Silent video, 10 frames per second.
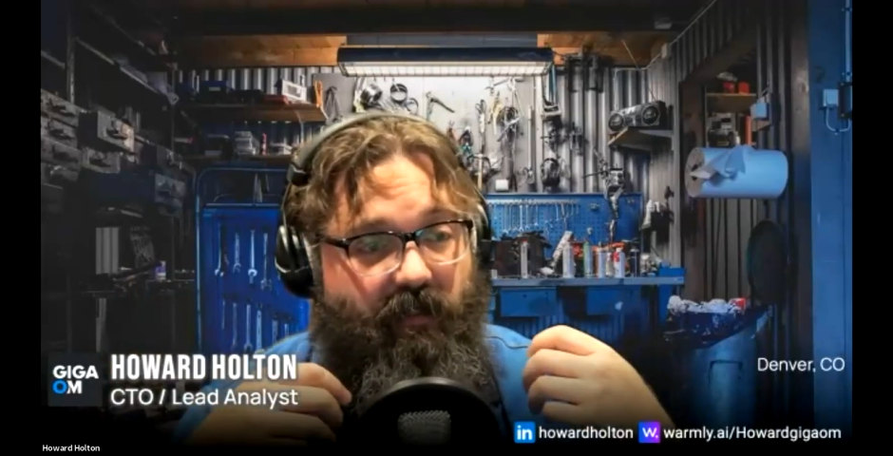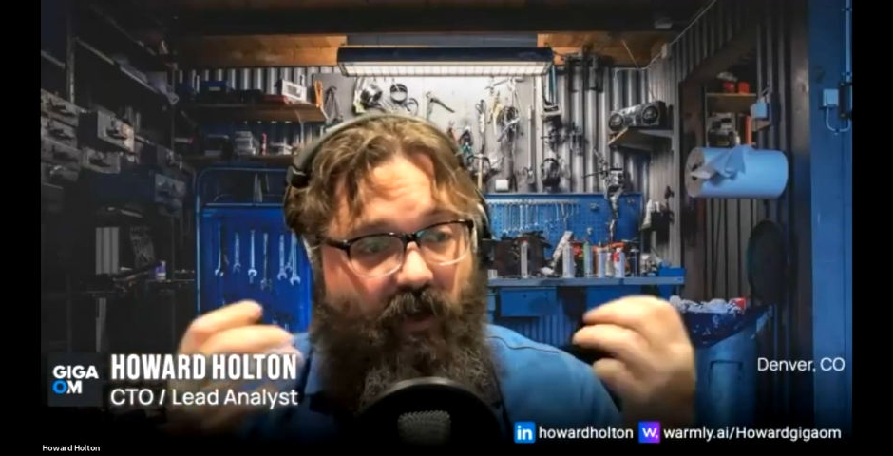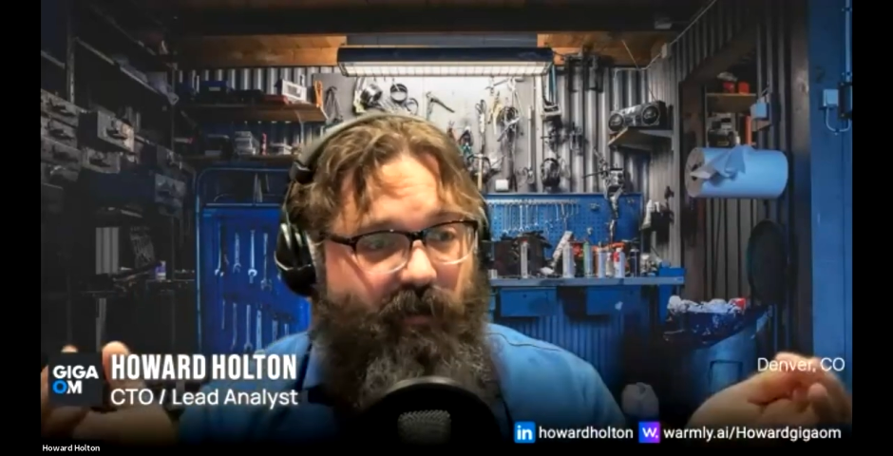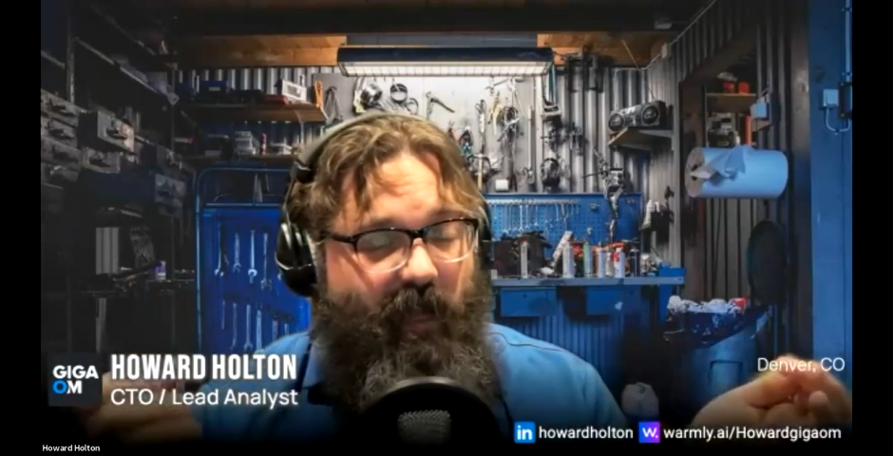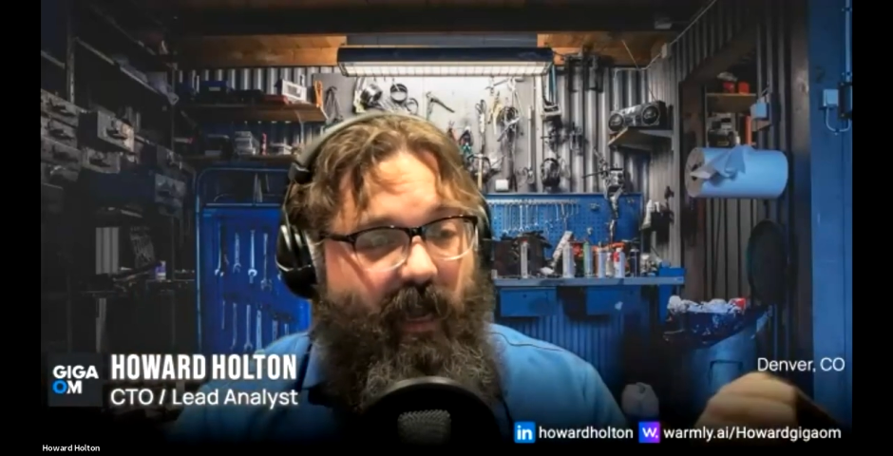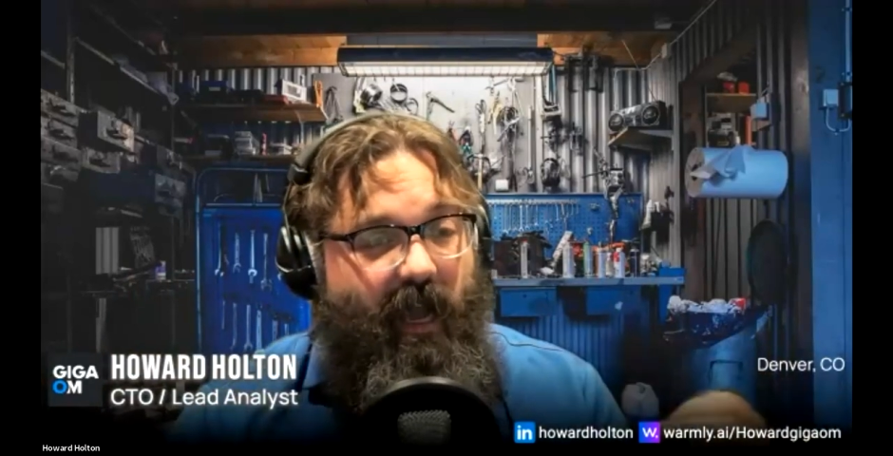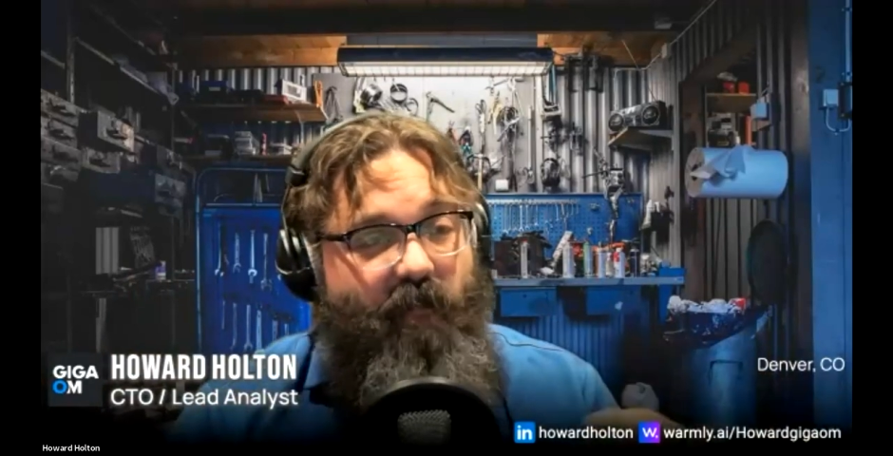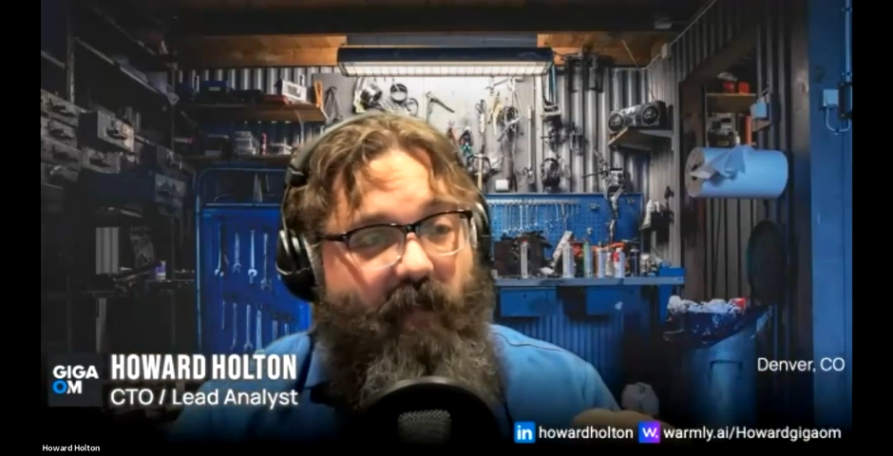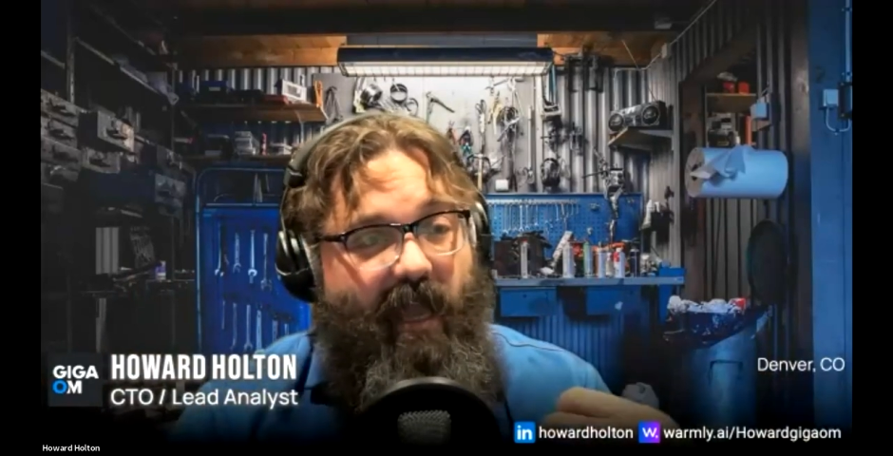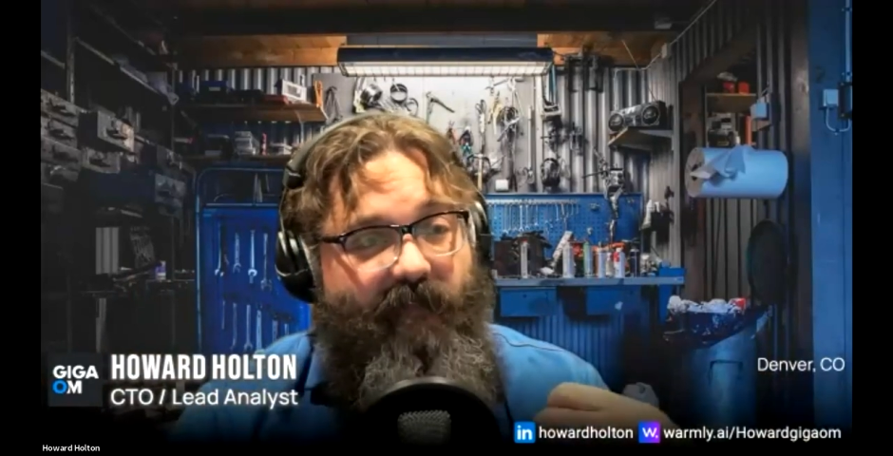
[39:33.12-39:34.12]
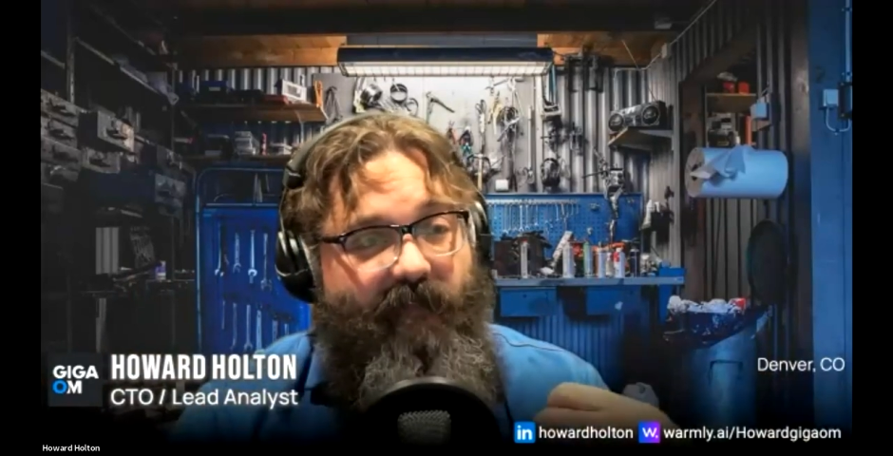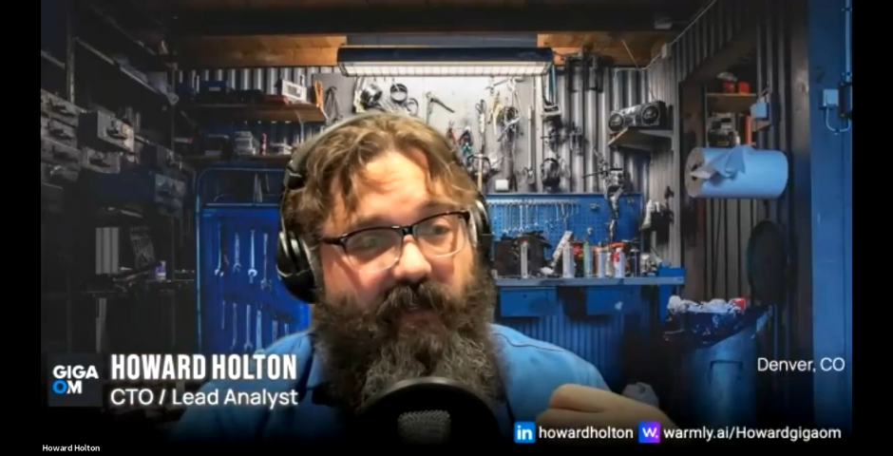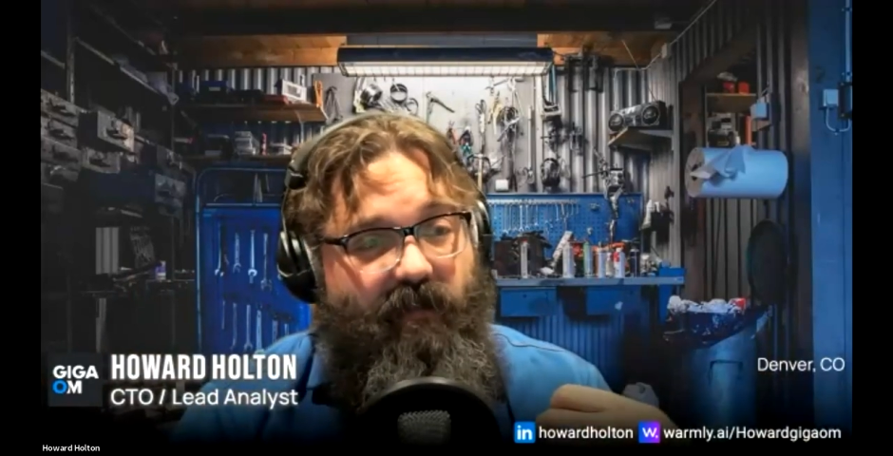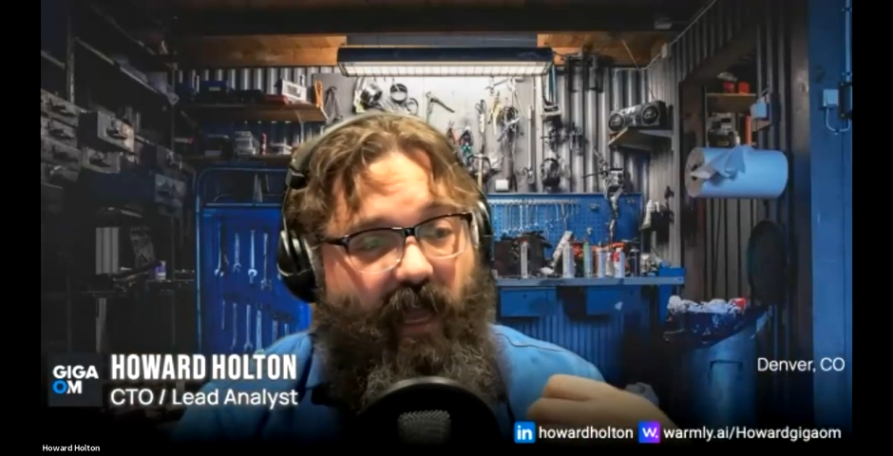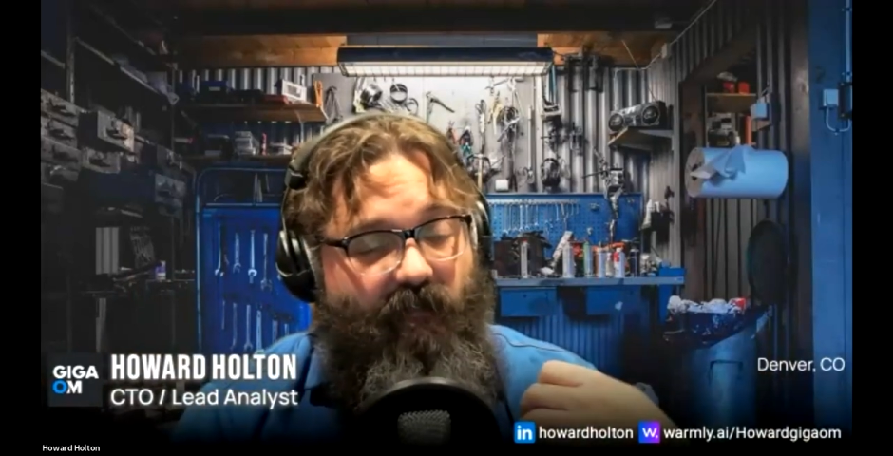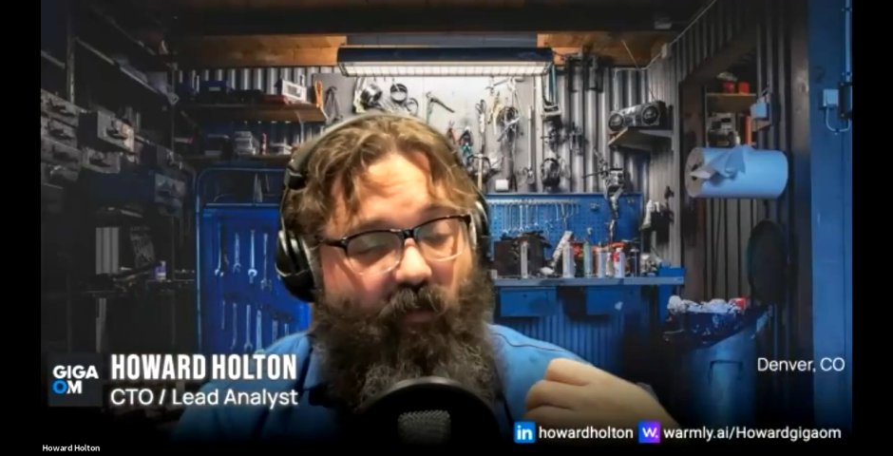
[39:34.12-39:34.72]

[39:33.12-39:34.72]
right? I may have